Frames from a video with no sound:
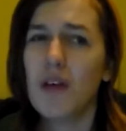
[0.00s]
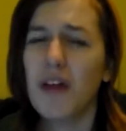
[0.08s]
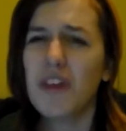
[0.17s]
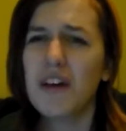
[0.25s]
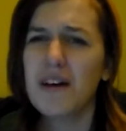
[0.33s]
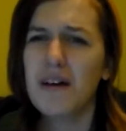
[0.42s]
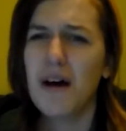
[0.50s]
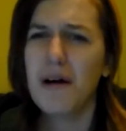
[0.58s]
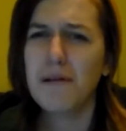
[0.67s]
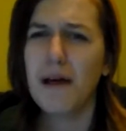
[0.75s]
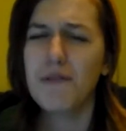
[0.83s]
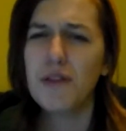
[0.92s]
I think
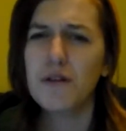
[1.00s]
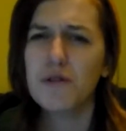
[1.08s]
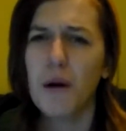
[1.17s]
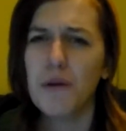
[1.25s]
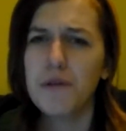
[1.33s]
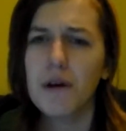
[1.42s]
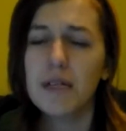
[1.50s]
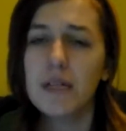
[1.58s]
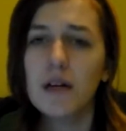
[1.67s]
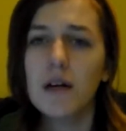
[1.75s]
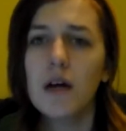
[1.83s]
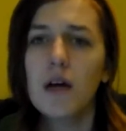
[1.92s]
11th or 12th grade
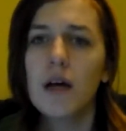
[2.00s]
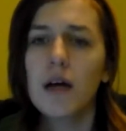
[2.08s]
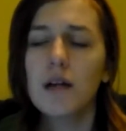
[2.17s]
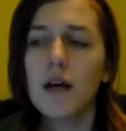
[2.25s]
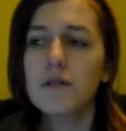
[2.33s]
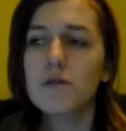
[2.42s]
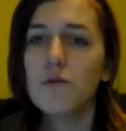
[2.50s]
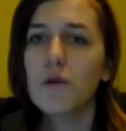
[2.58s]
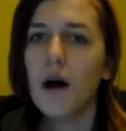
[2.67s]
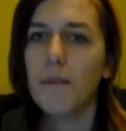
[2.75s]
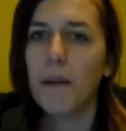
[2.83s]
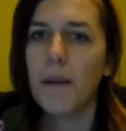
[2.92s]
year in high
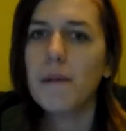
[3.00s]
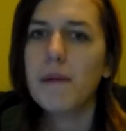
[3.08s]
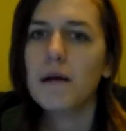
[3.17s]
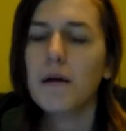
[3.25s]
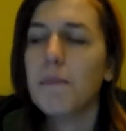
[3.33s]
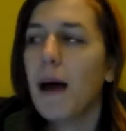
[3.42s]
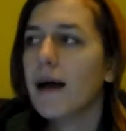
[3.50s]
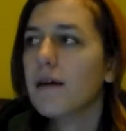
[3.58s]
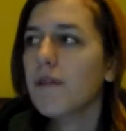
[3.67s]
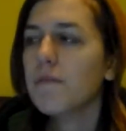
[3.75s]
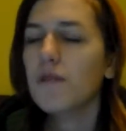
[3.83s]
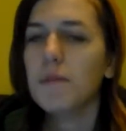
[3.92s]
school, my mom had a bag
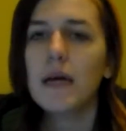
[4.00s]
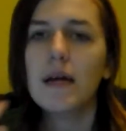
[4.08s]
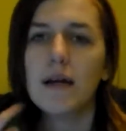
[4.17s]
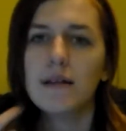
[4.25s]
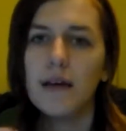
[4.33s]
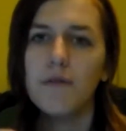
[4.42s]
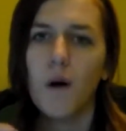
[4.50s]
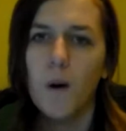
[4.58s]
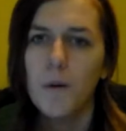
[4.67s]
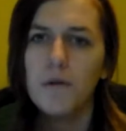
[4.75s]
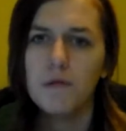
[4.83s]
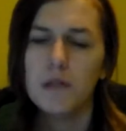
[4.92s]
of them for me and I'd give
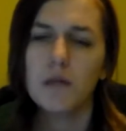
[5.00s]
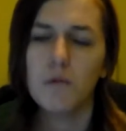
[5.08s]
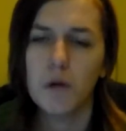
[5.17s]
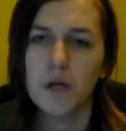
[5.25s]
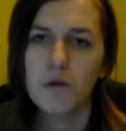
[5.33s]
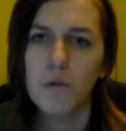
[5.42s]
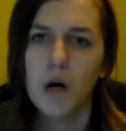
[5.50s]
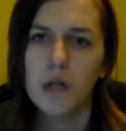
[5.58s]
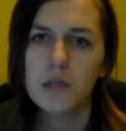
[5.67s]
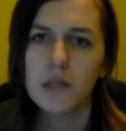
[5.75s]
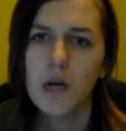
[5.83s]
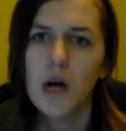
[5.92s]
all the really weird
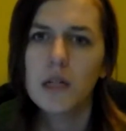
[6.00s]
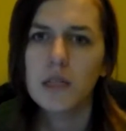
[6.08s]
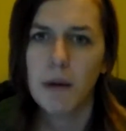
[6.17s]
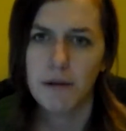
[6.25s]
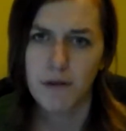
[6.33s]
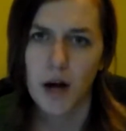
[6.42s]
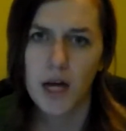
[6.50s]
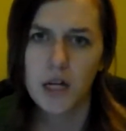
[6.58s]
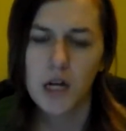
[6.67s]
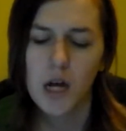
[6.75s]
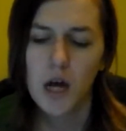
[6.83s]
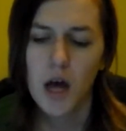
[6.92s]
ones to my
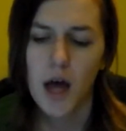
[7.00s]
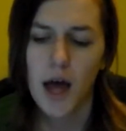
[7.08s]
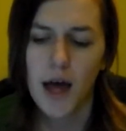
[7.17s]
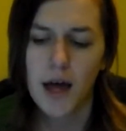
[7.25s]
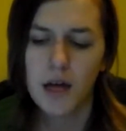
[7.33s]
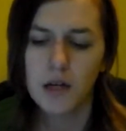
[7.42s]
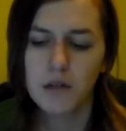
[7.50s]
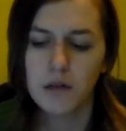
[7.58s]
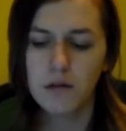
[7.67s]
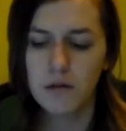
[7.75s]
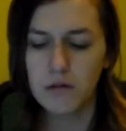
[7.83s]
friend and